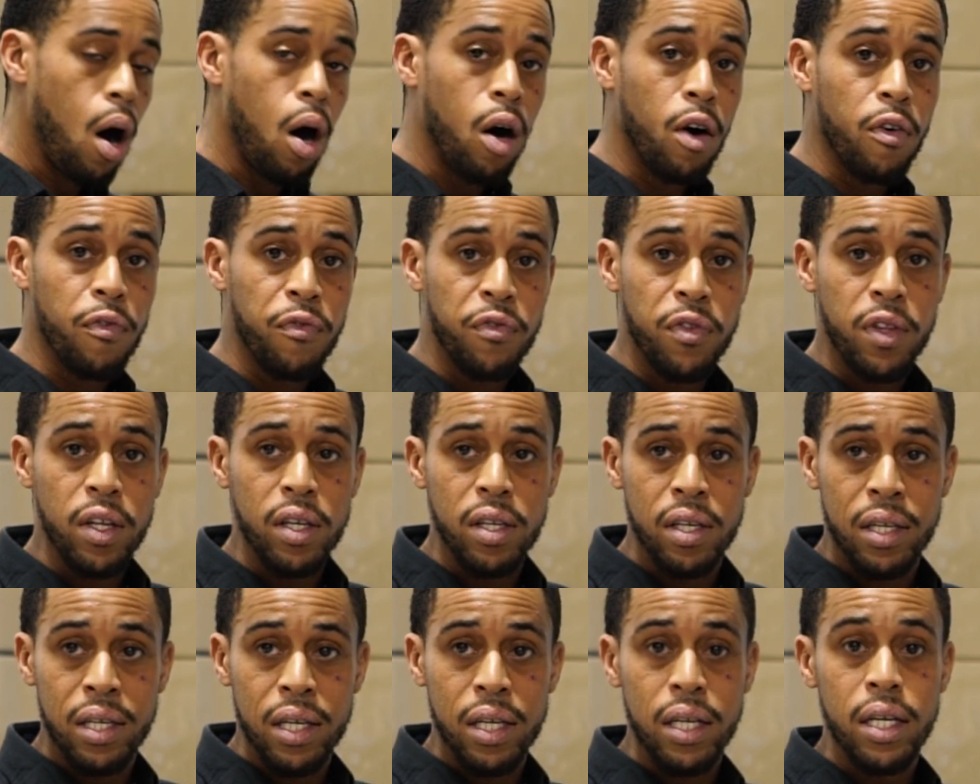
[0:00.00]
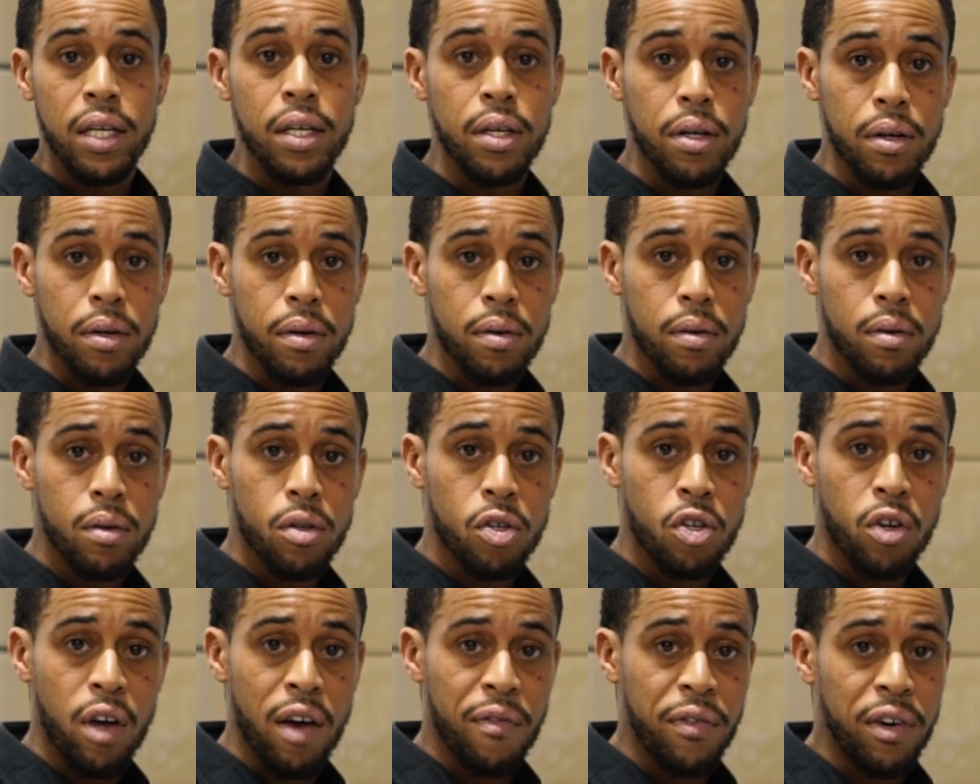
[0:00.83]
of the cylinder.
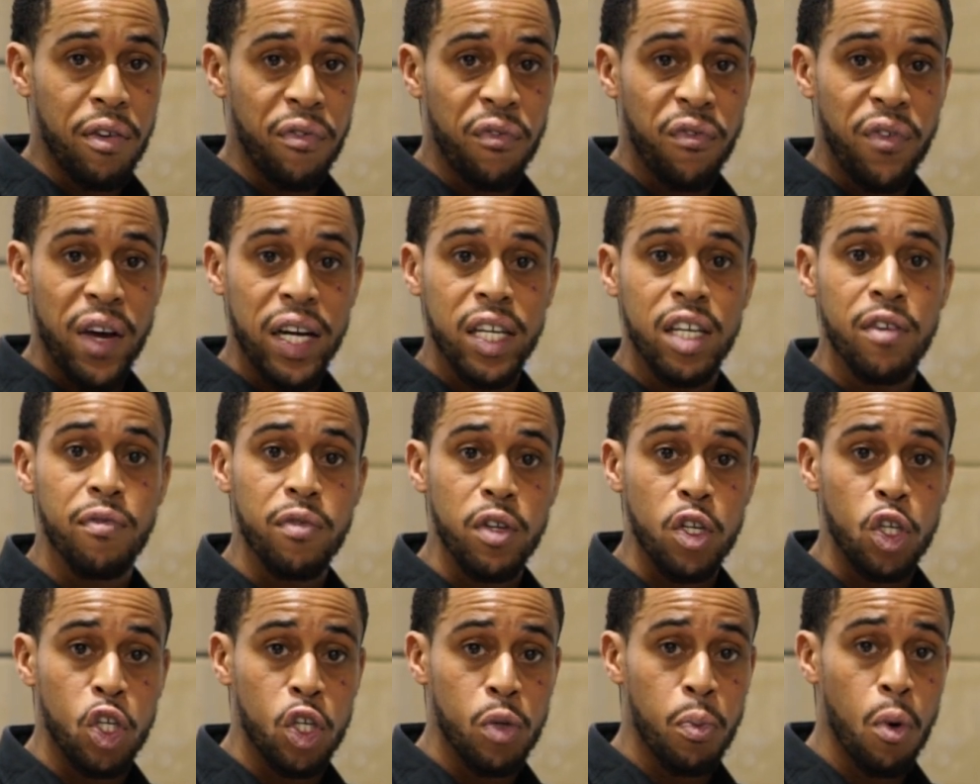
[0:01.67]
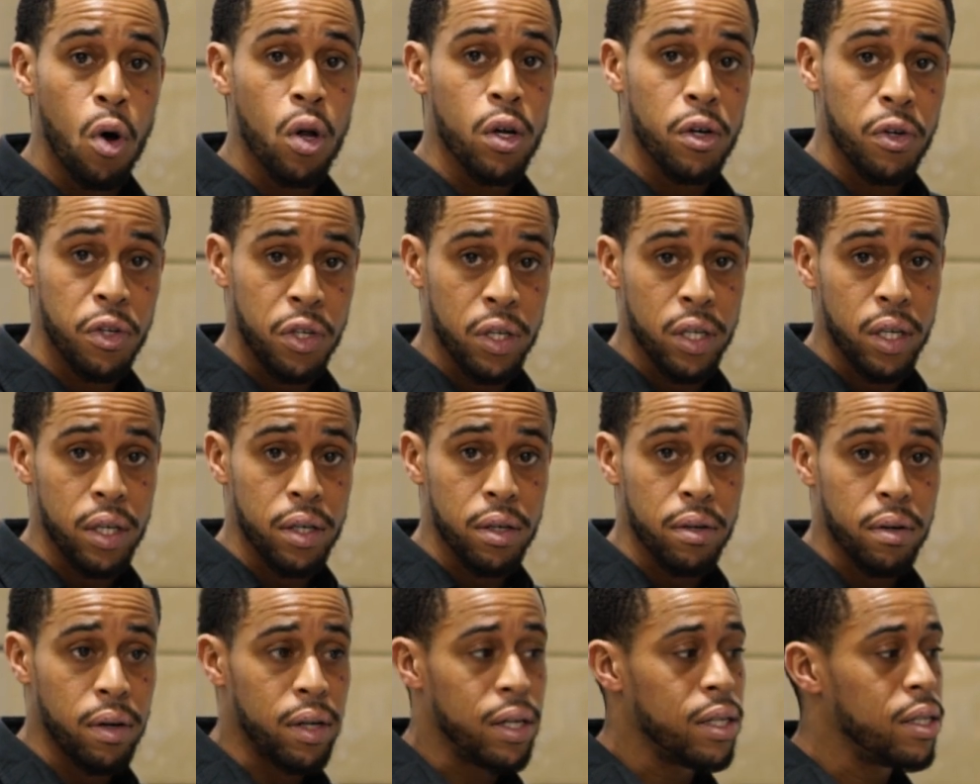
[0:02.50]
So you have an effectively smaller
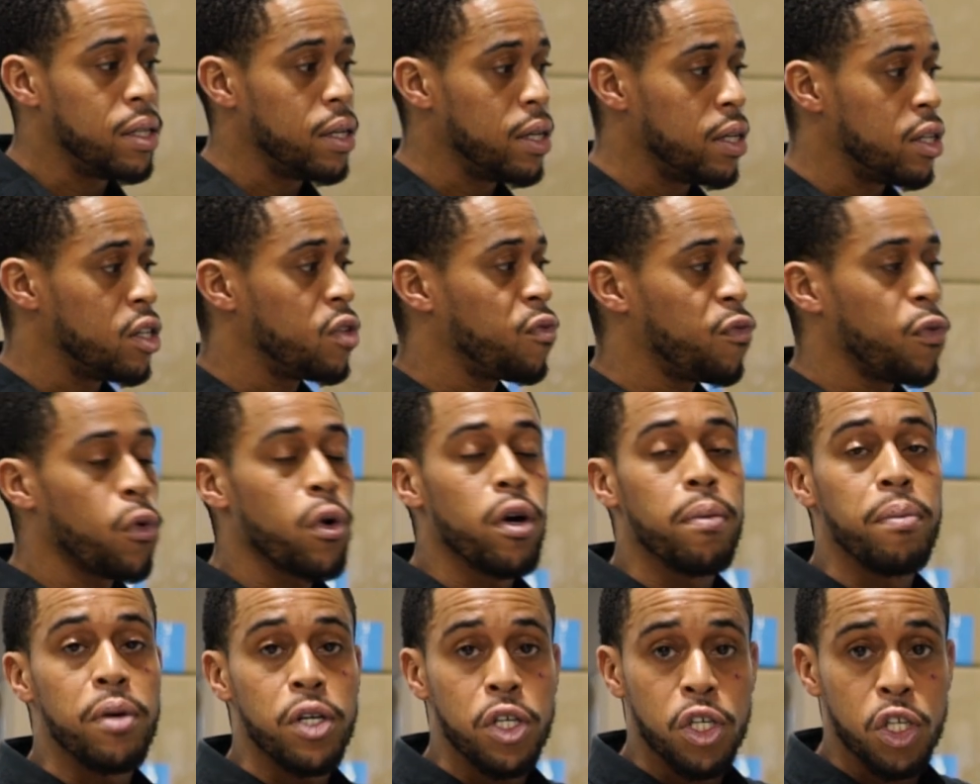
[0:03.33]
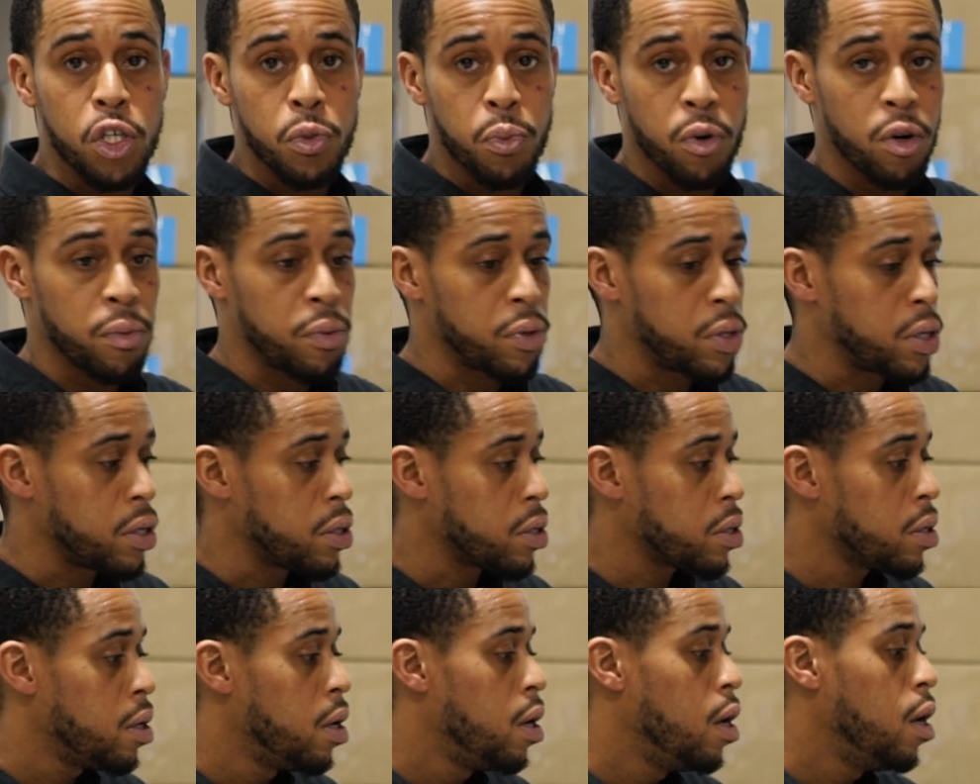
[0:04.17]
cylinder, and it's, it's for emissions
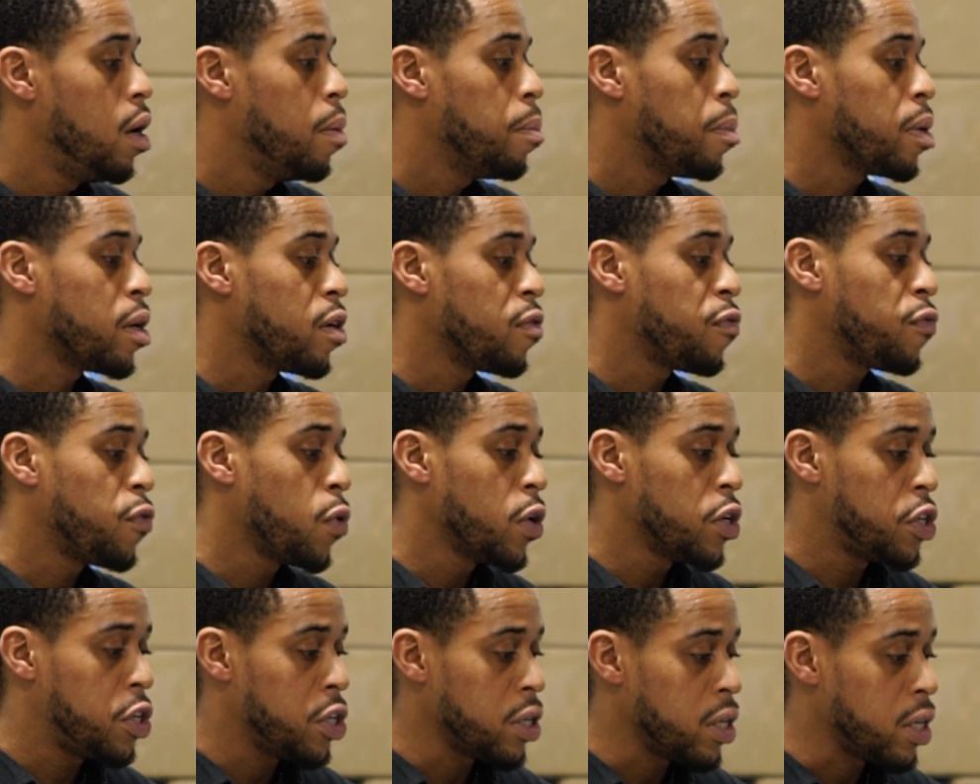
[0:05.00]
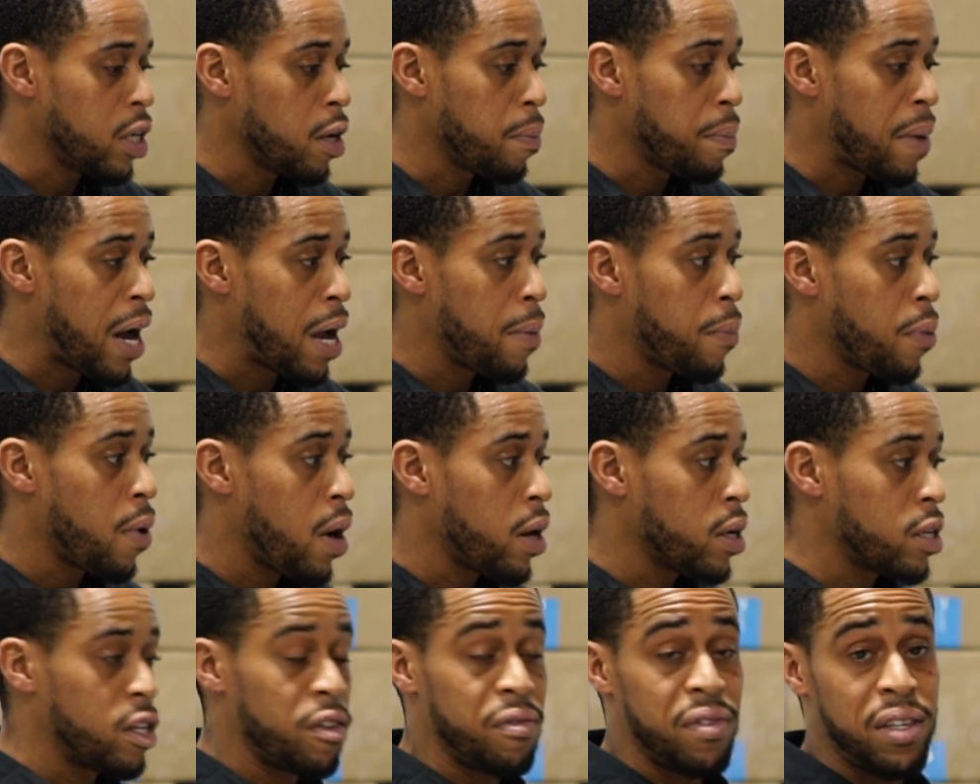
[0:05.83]
purposes. But unfortunately, a
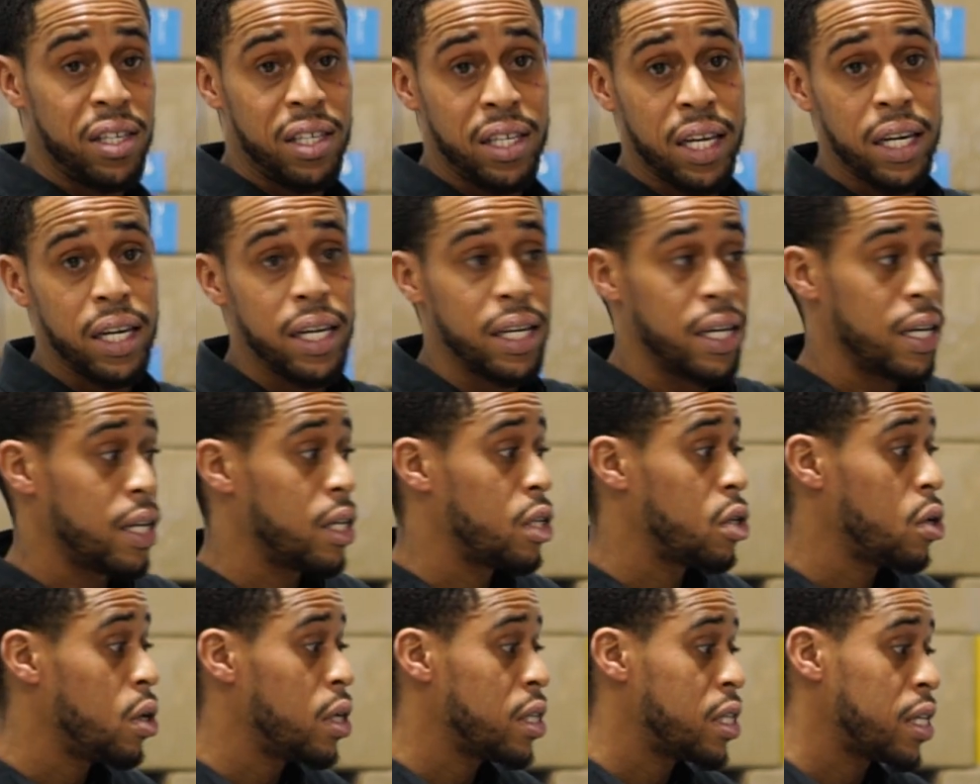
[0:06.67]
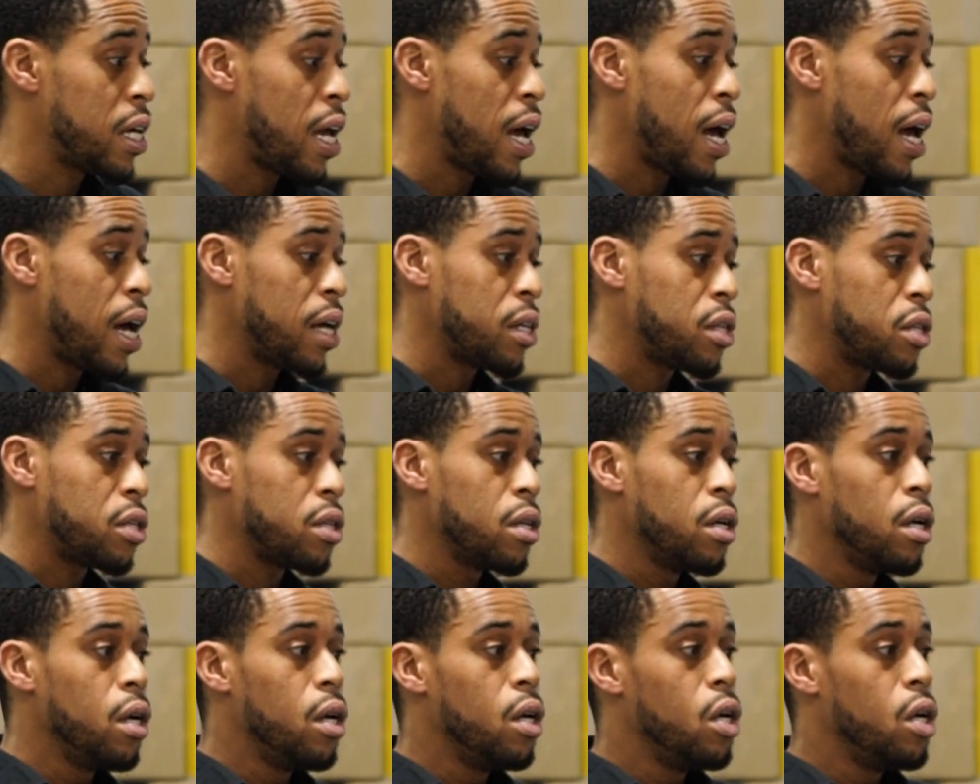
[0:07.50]
byproduct of sending exhaust gas